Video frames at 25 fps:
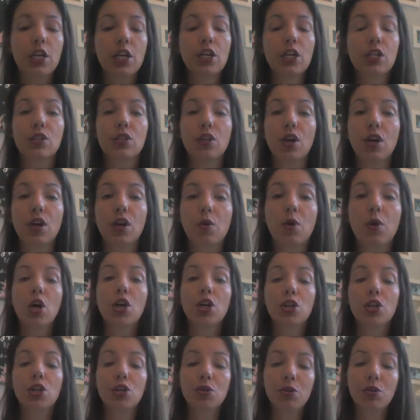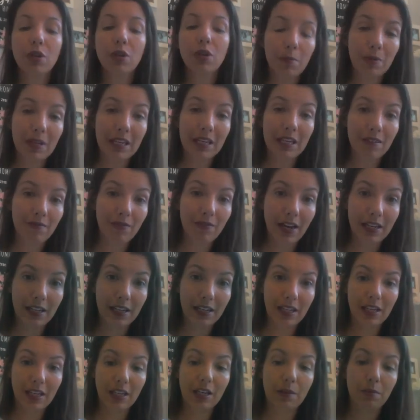So you can be
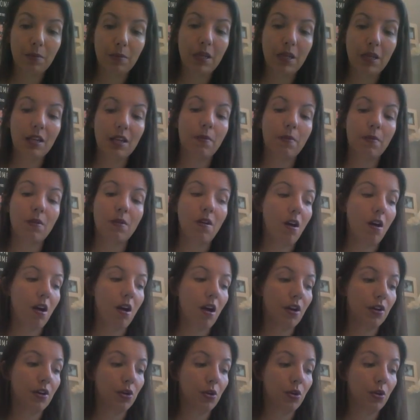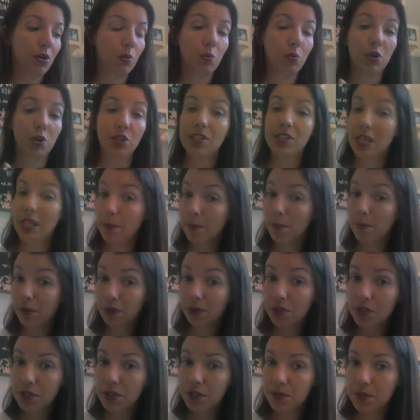inviting people on who were
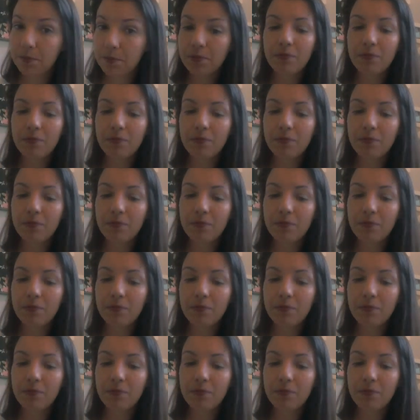samplers,